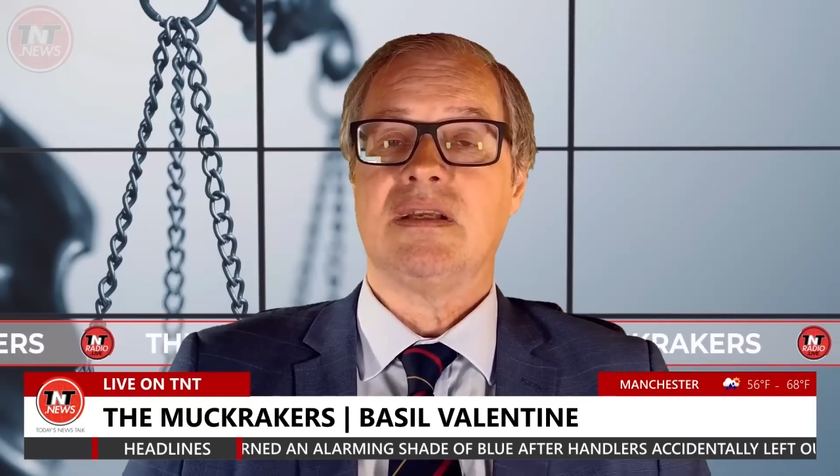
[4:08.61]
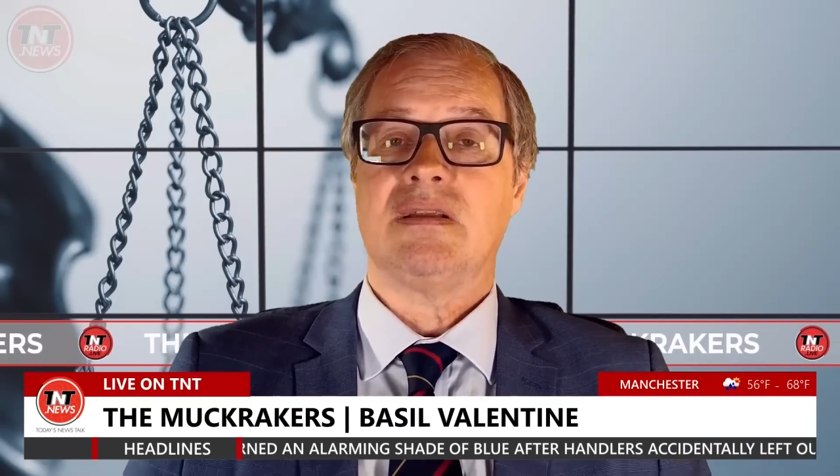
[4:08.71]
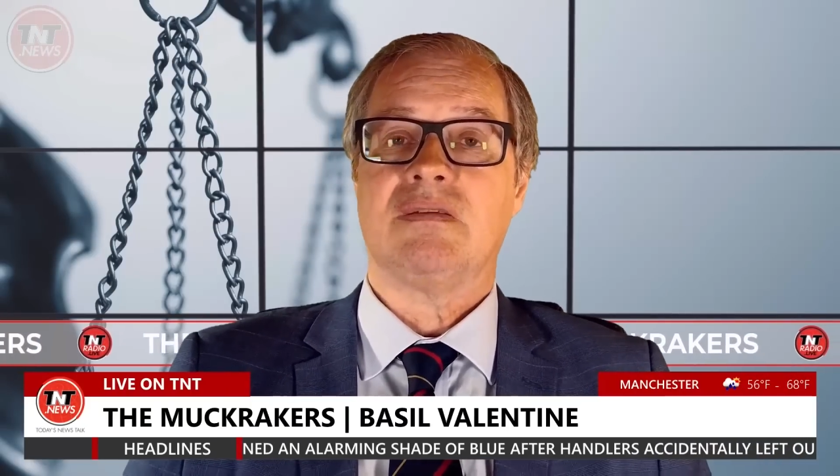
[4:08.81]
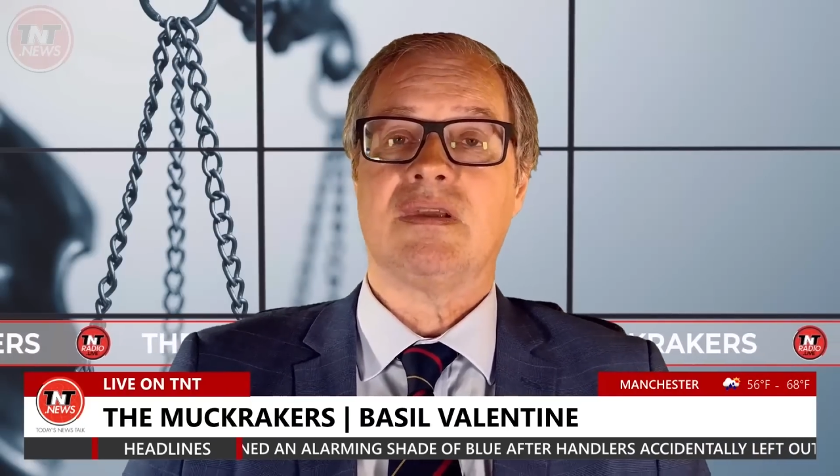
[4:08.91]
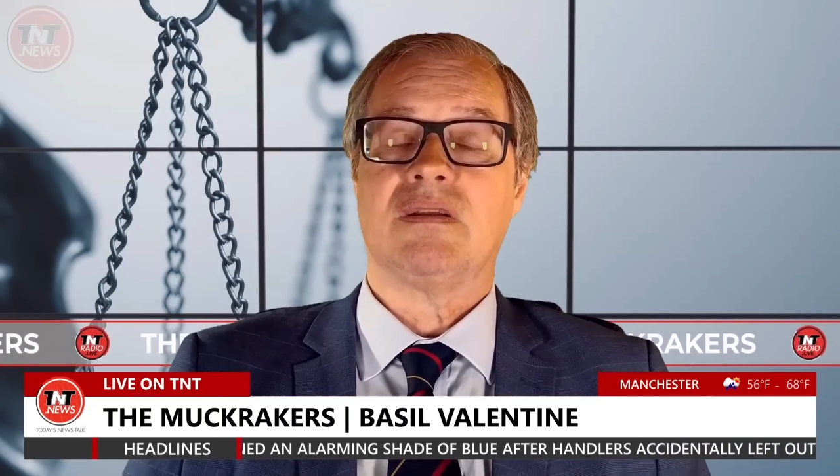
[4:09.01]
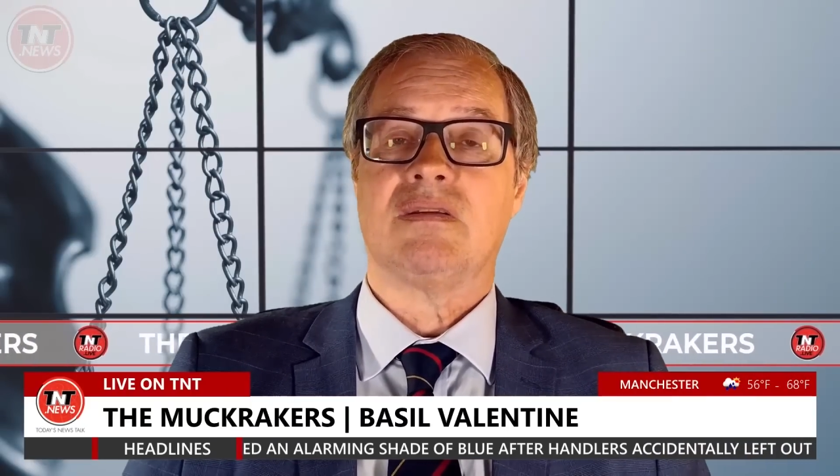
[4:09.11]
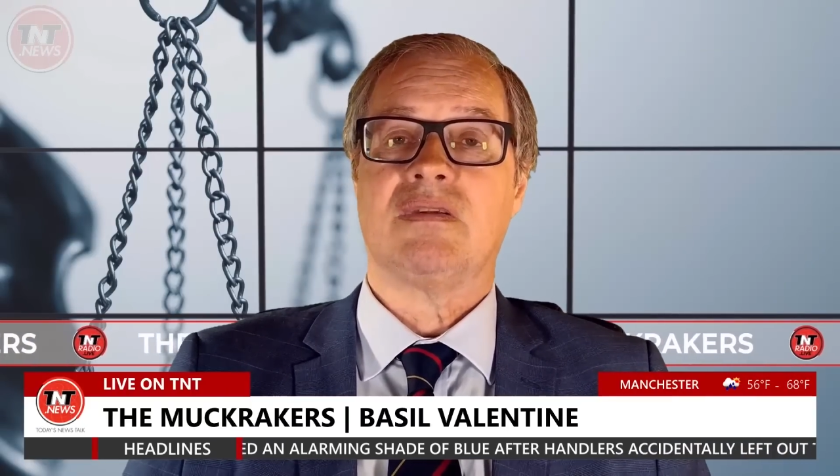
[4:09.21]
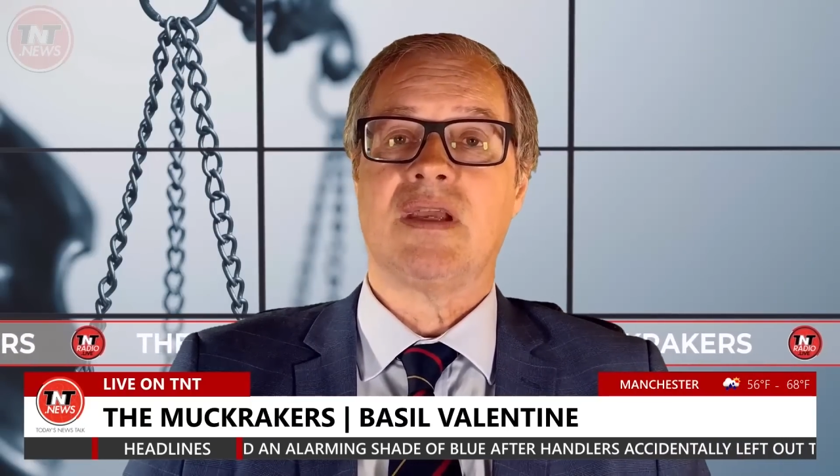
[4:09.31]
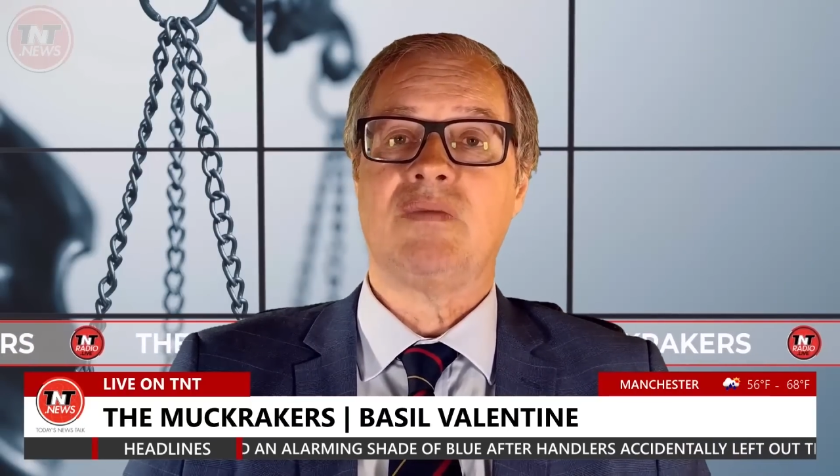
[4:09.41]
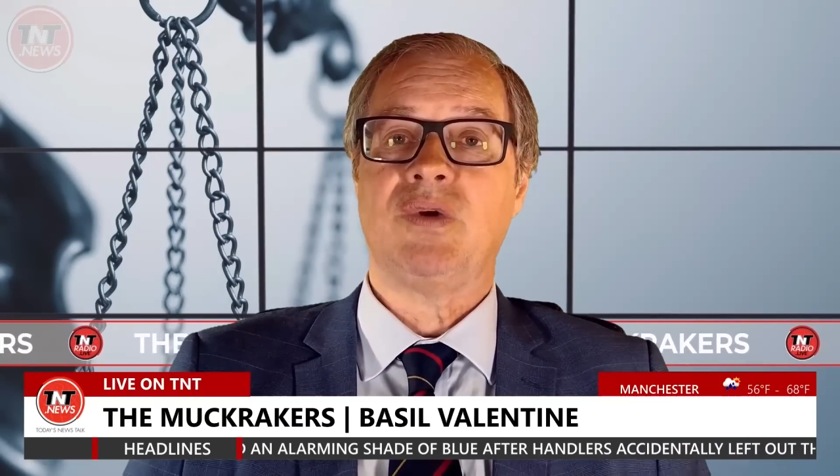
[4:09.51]
that
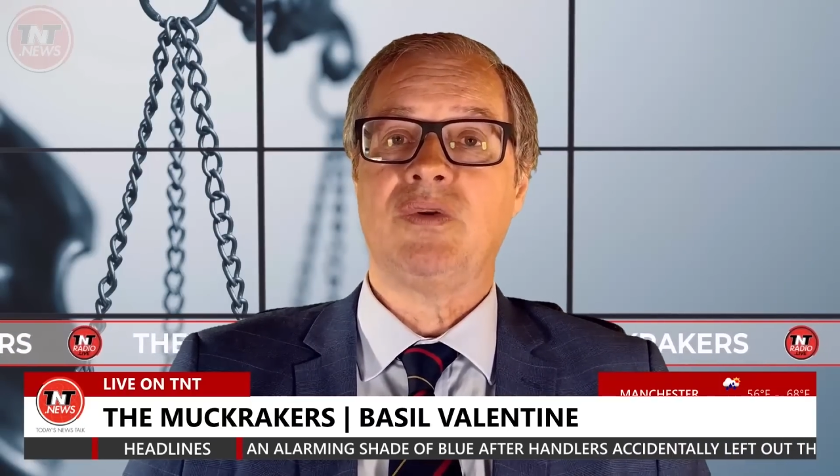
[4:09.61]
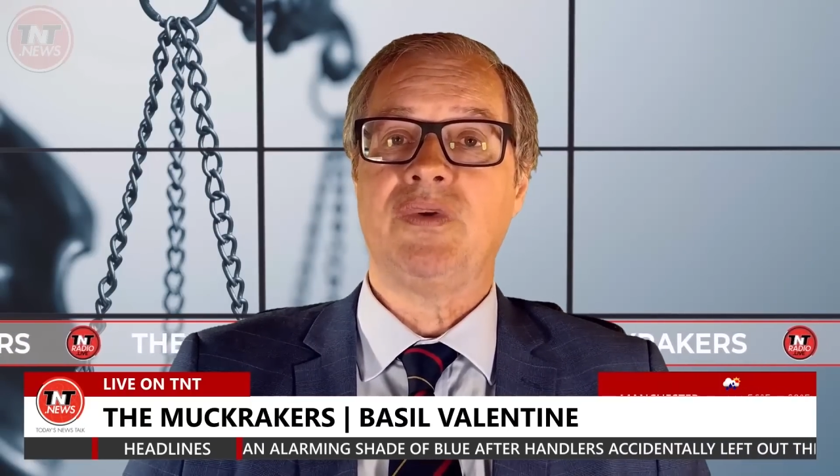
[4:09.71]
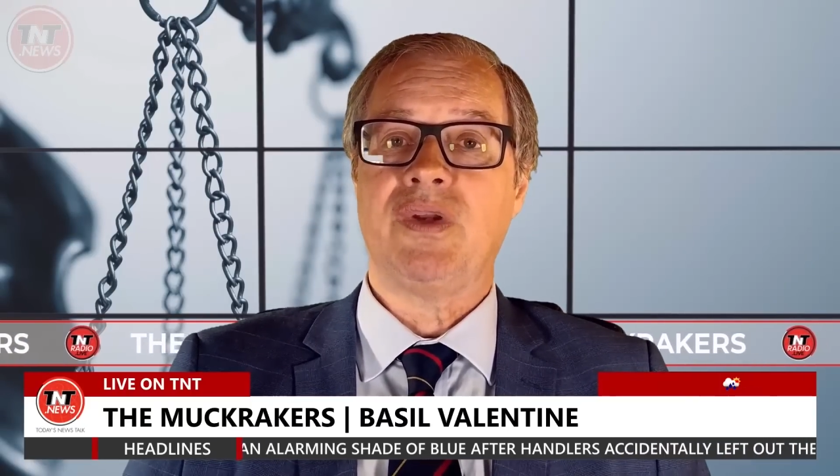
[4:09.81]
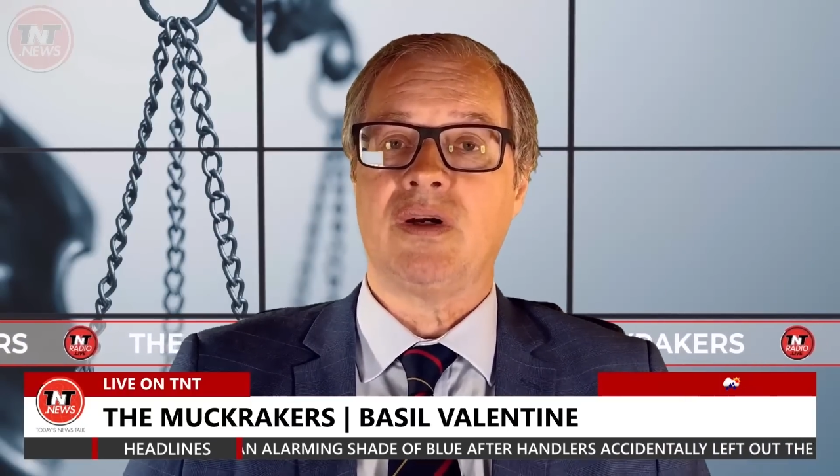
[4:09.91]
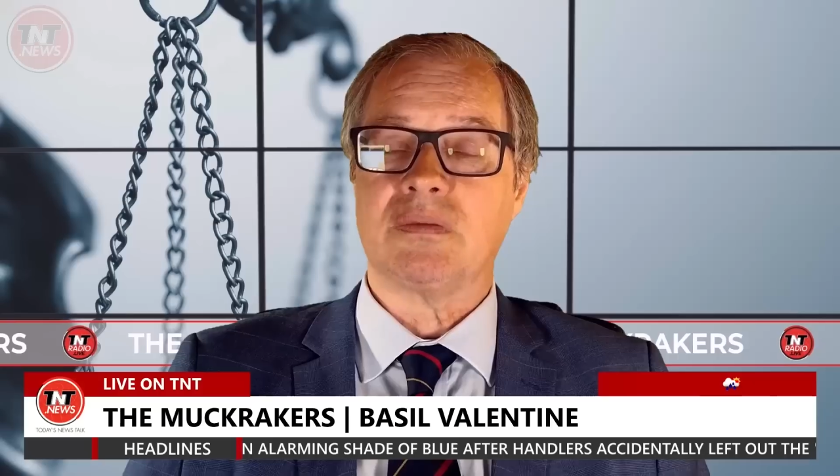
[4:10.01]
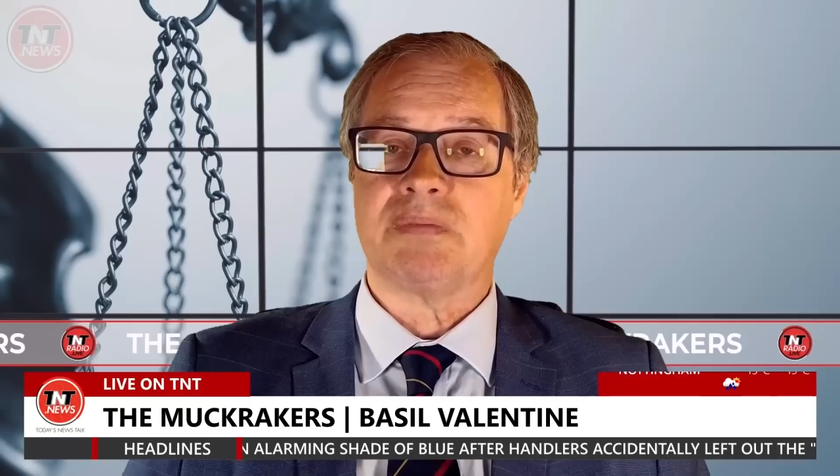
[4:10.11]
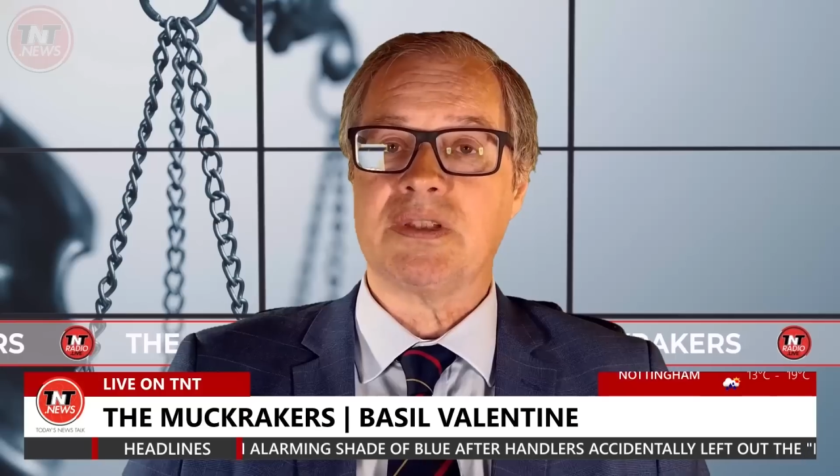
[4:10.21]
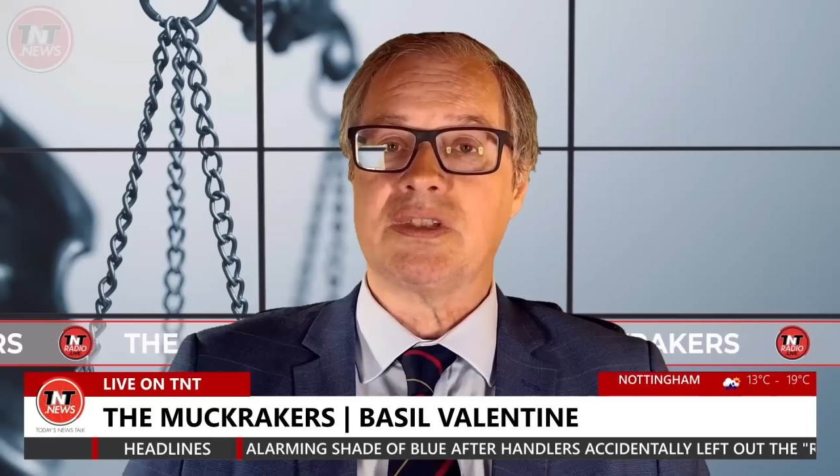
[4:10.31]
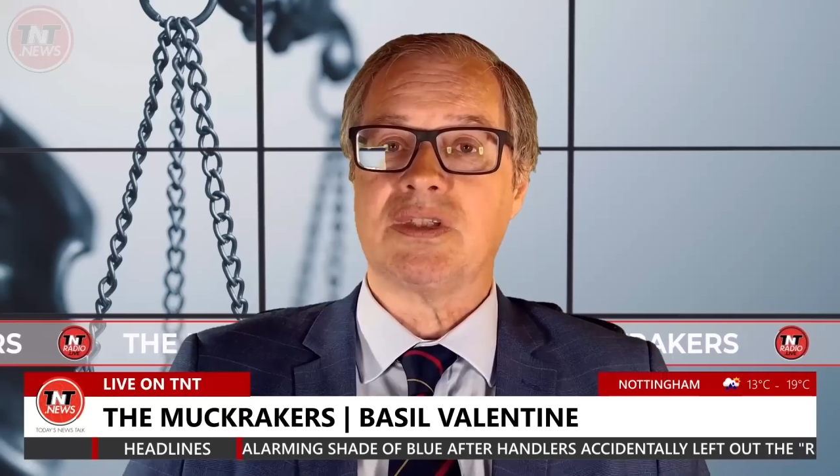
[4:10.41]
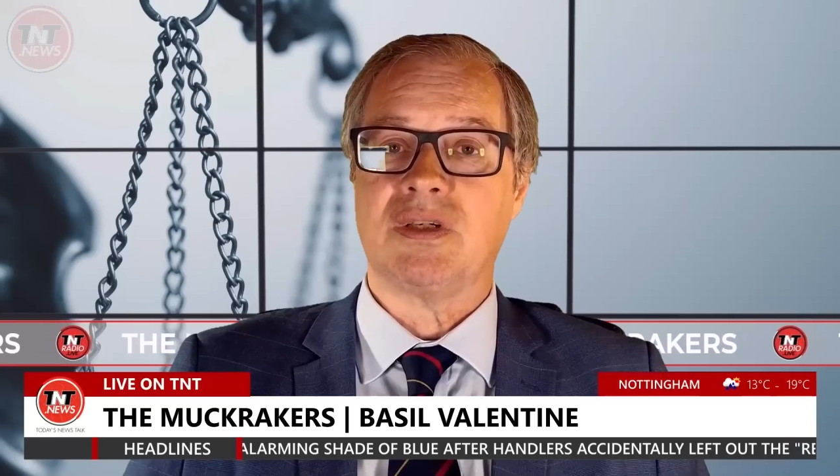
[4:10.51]
they will not
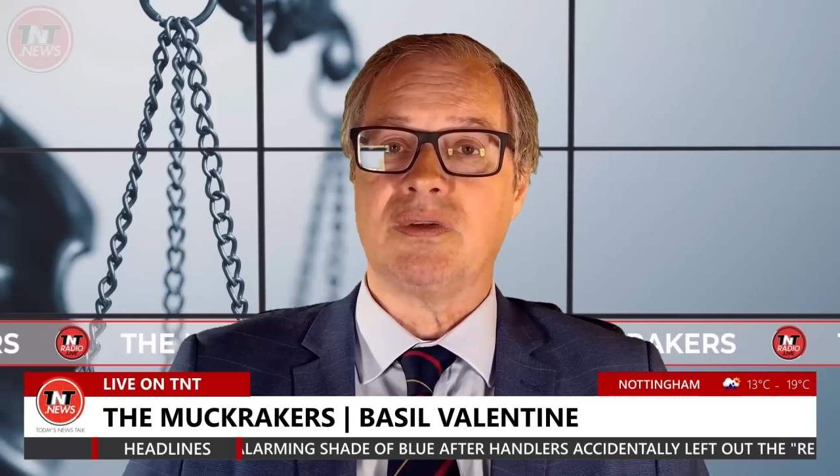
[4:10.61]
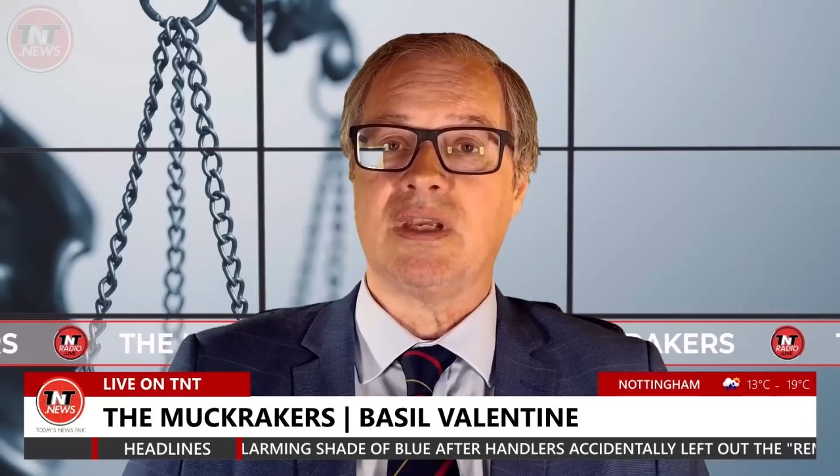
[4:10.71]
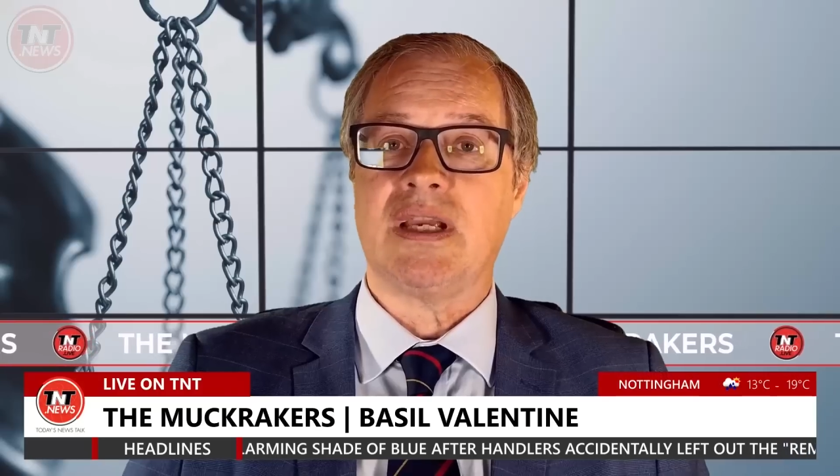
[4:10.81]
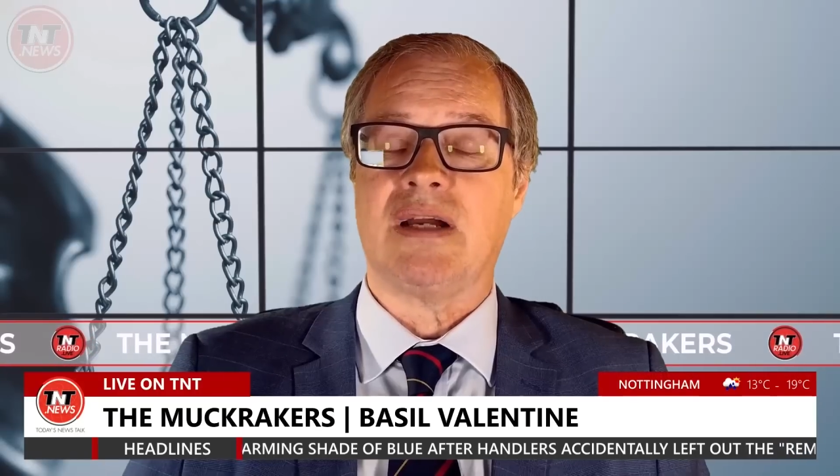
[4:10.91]
pursue the